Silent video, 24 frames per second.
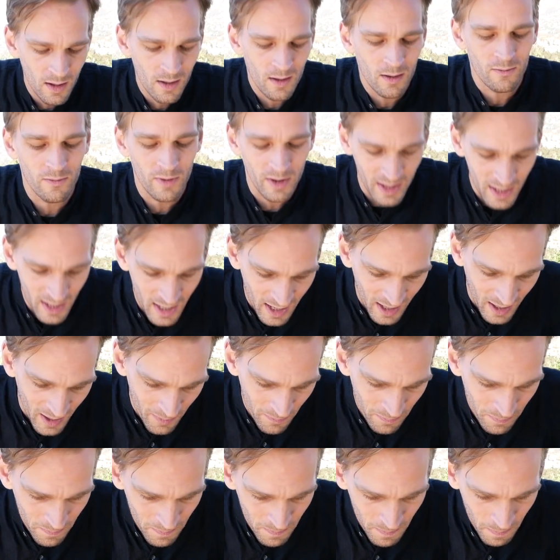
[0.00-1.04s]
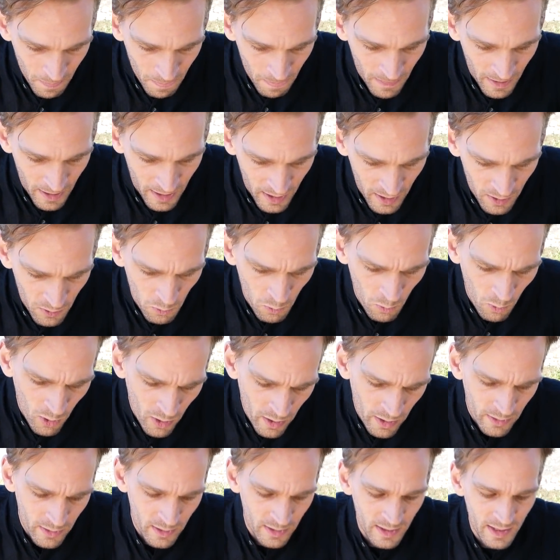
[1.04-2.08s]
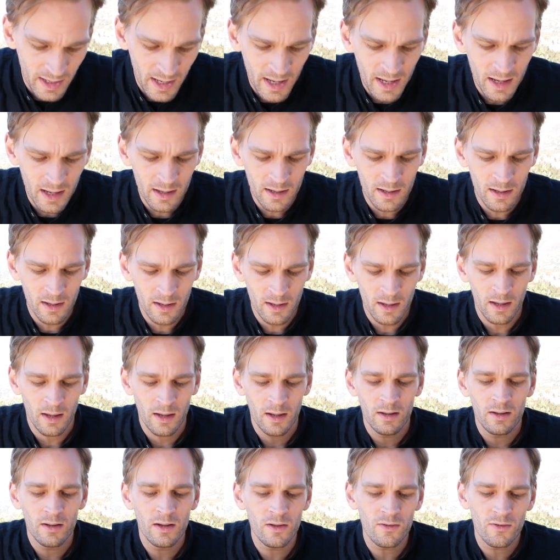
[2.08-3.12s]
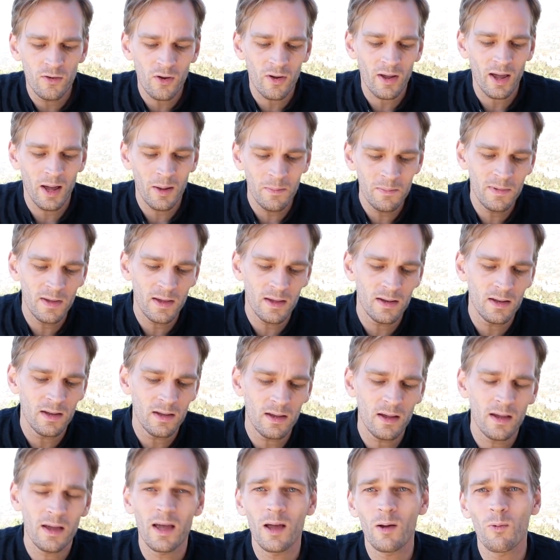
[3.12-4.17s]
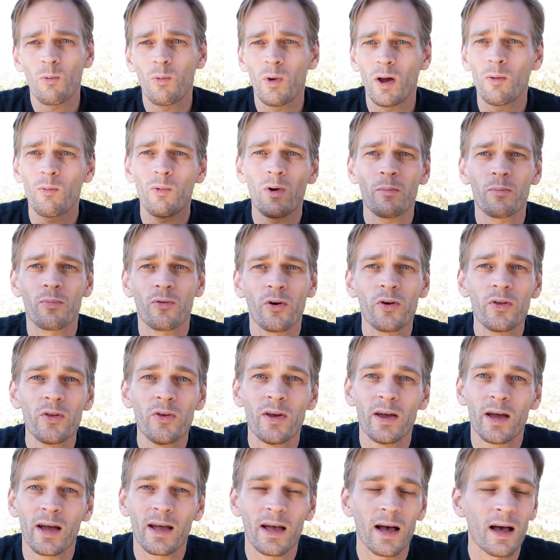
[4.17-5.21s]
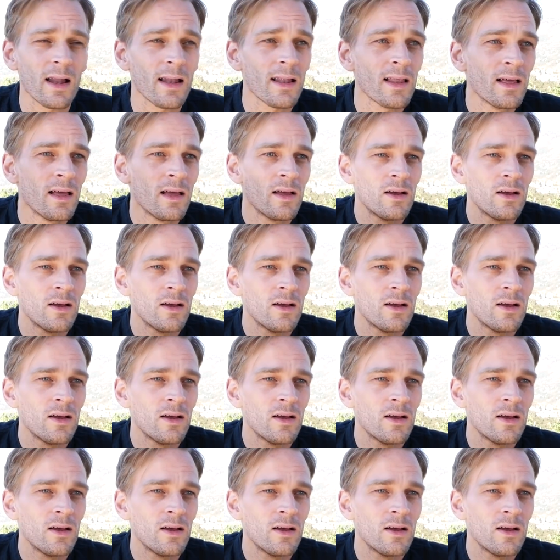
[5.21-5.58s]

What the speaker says: Radhika, in what year did you come to India and what brought you here, Karl?